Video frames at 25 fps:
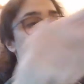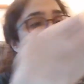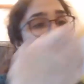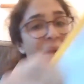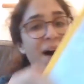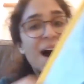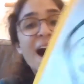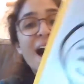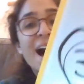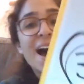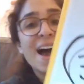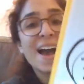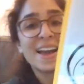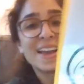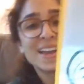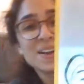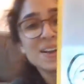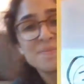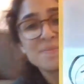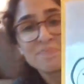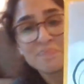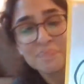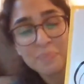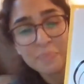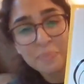by
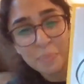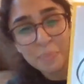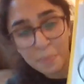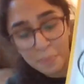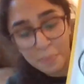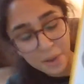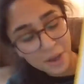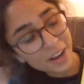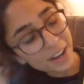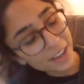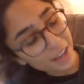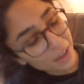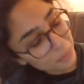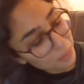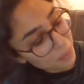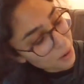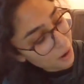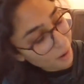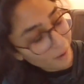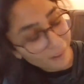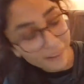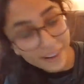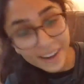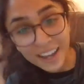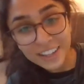putting a
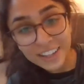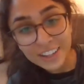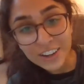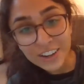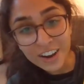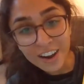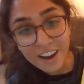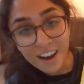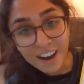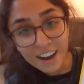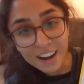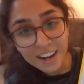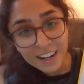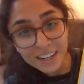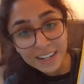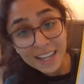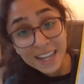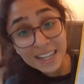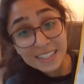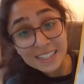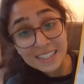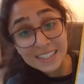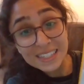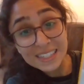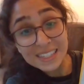part in your heart
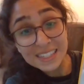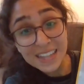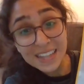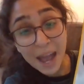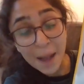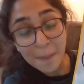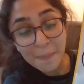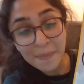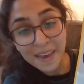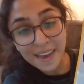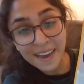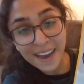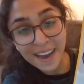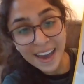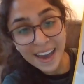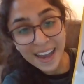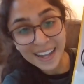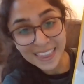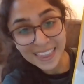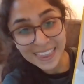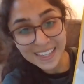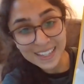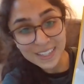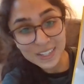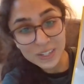and stopping
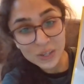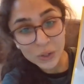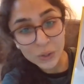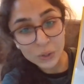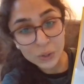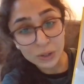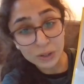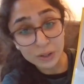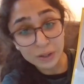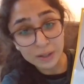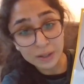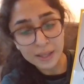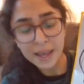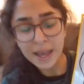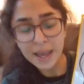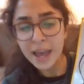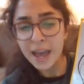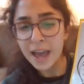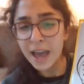at the total.